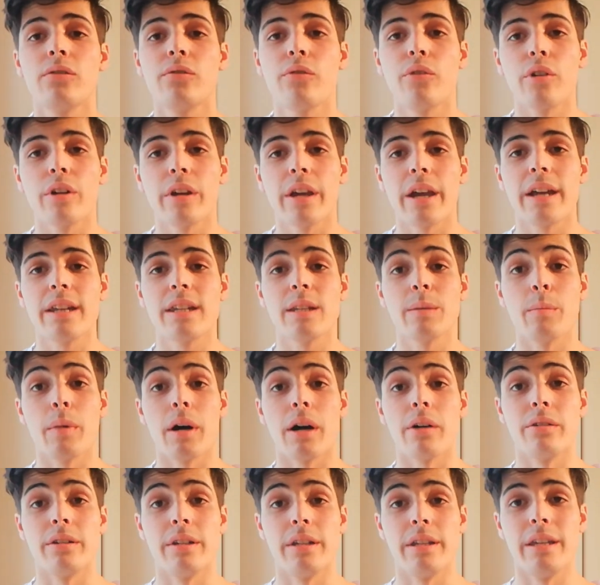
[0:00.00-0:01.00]
forget
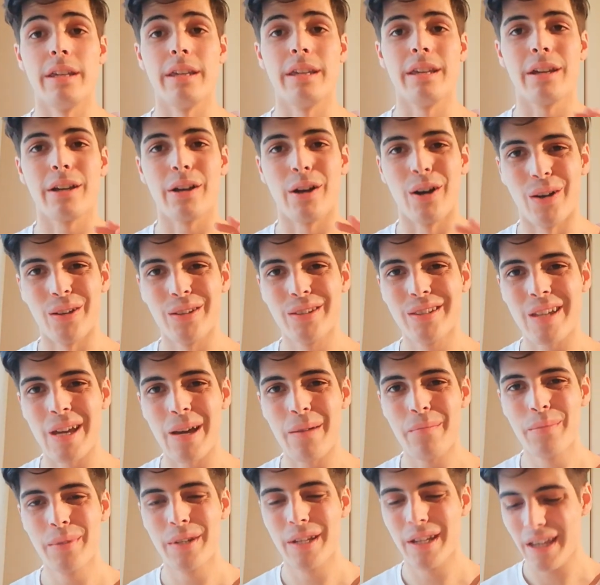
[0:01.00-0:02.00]
about the
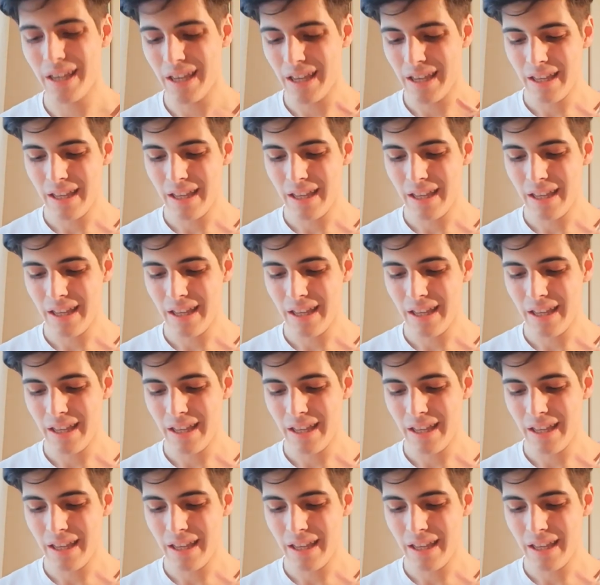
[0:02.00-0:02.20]
concept,